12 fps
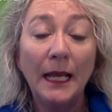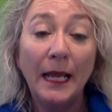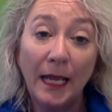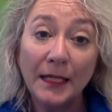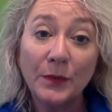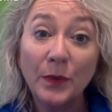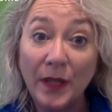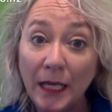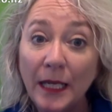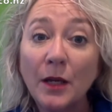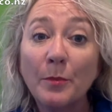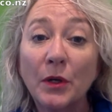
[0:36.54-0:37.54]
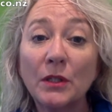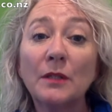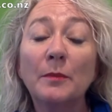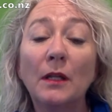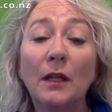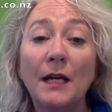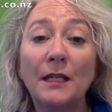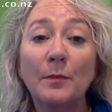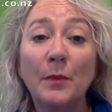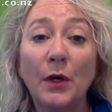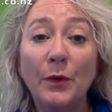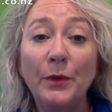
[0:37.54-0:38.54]
As with any compostable item,
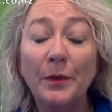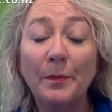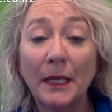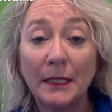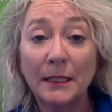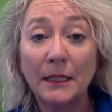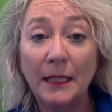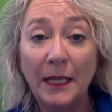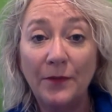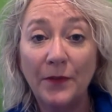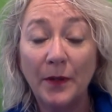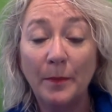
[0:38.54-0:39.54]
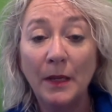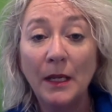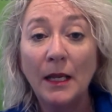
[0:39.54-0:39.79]
though, you must leave them